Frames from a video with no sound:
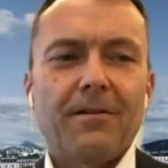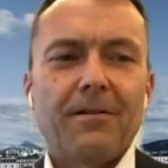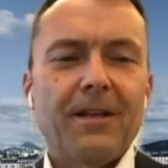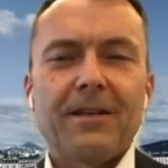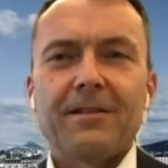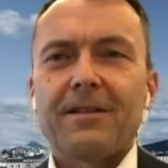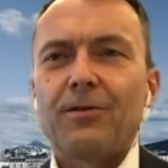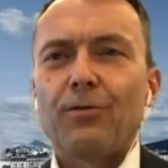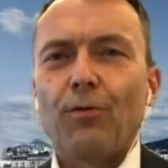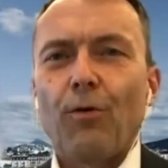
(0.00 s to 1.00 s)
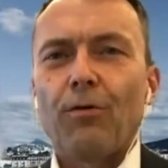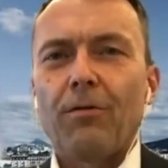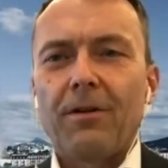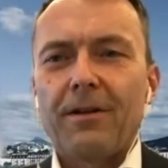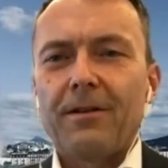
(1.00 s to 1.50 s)
things that you
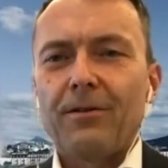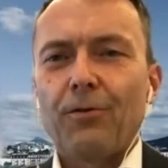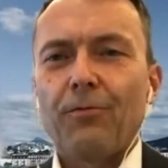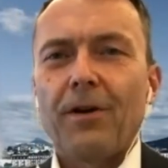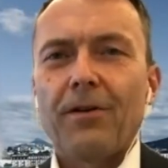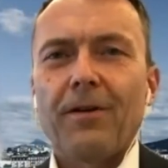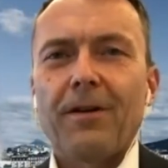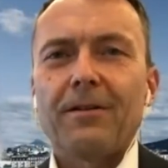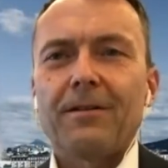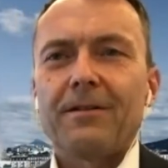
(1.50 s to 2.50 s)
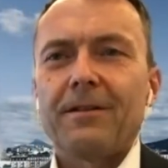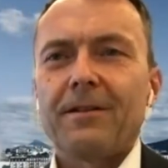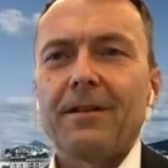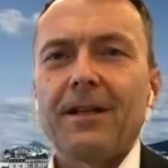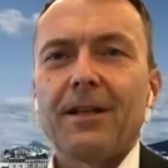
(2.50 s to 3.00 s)
all know very well
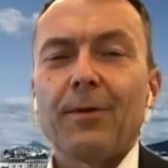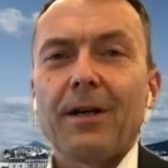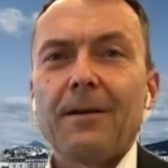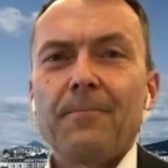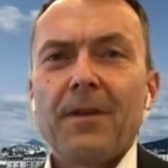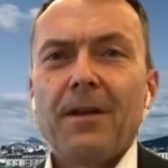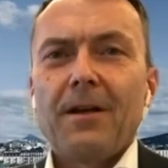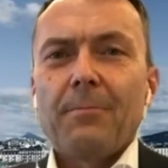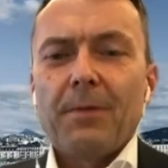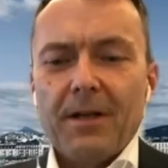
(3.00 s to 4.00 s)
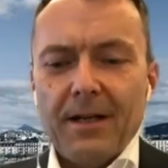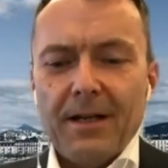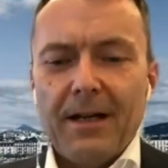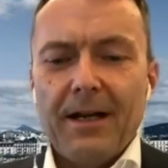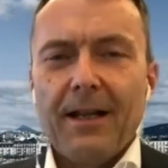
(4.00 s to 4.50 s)
anyway. But
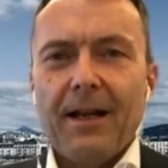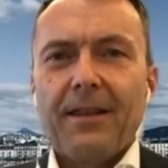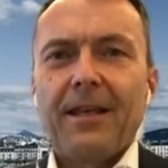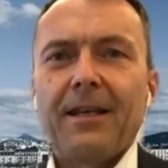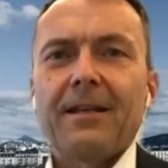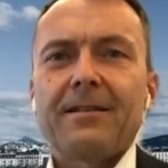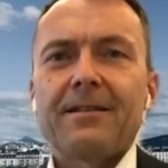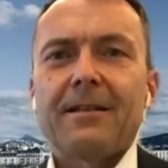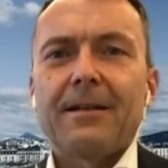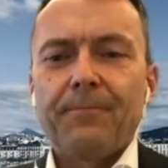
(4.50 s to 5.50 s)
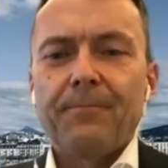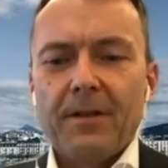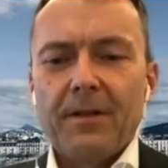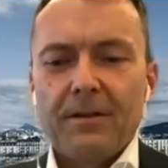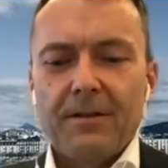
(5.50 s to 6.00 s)
I think it's the
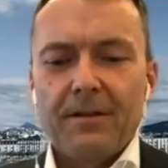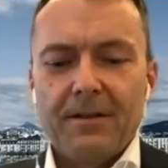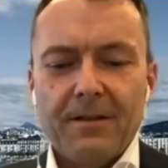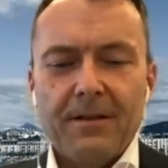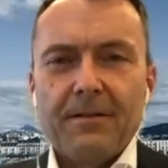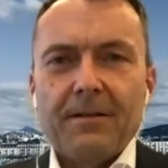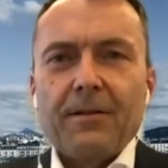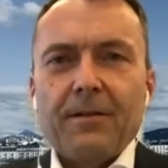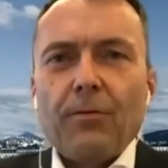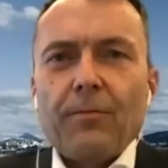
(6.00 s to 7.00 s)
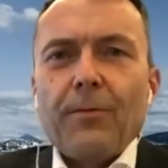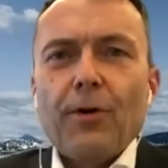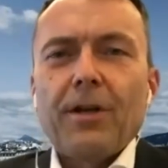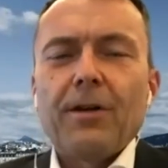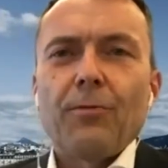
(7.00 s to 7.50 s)

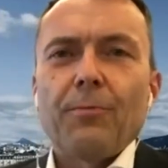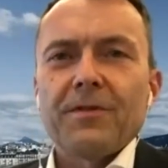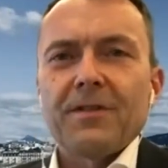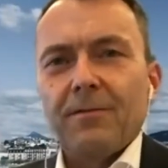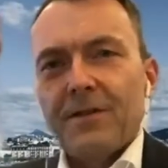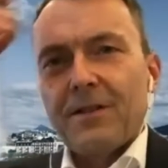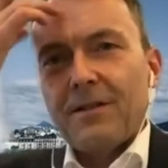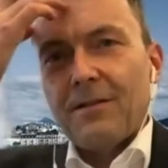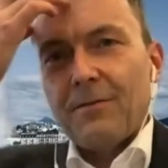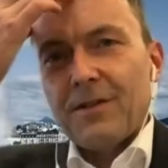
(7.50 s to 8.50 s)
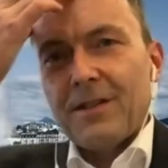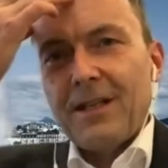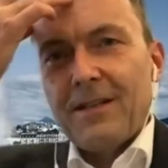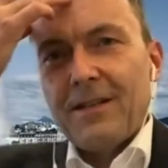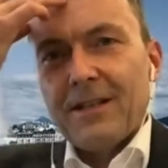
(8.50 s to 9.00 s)
working group was
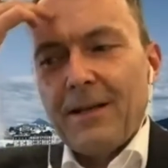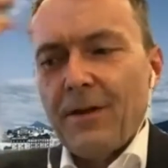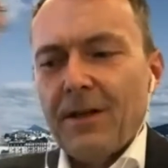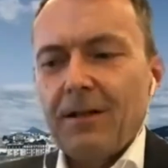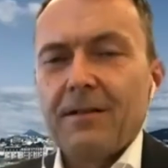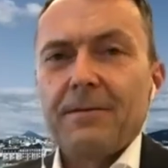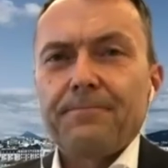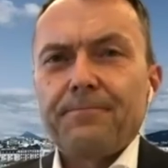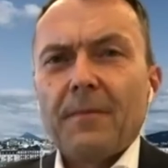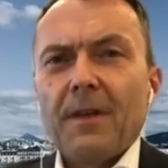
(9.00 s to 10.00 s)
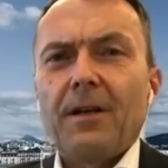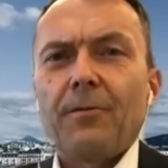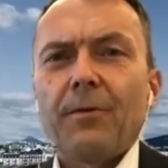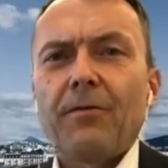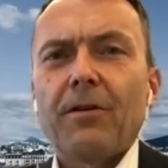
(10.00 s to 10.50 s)
indeed significant
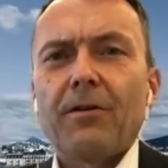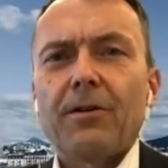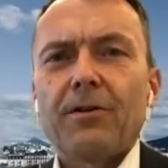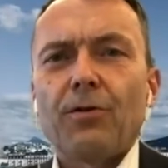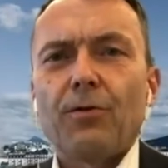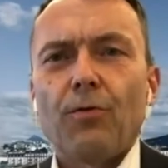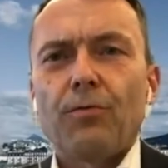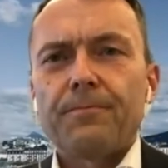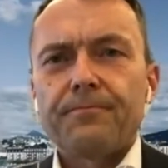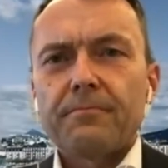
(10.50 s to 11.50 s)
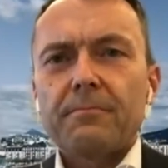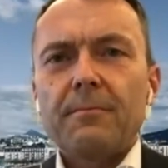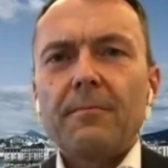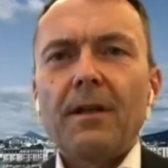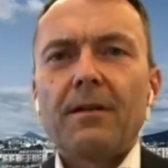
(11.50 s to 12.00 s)
with regard to
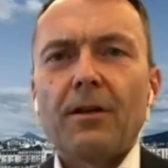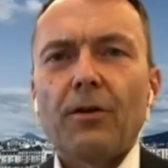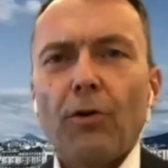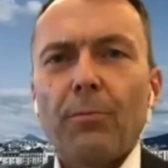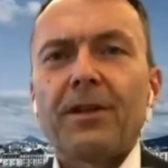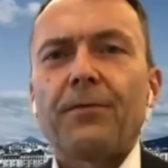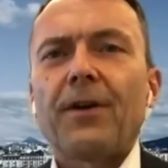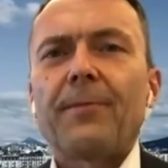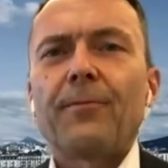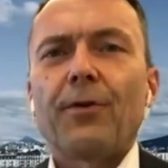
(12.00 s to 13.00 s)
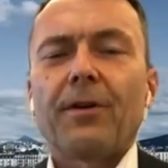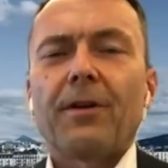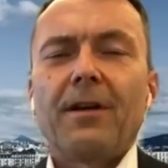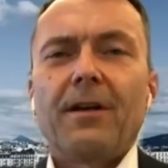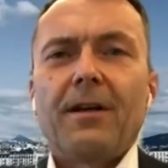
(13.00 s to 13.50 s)
the normative framework
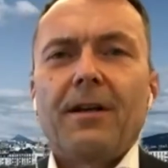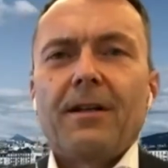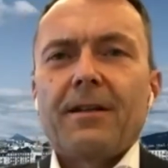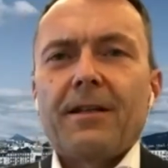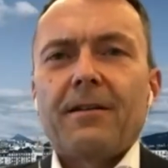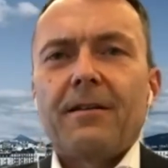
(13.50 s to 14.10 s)
that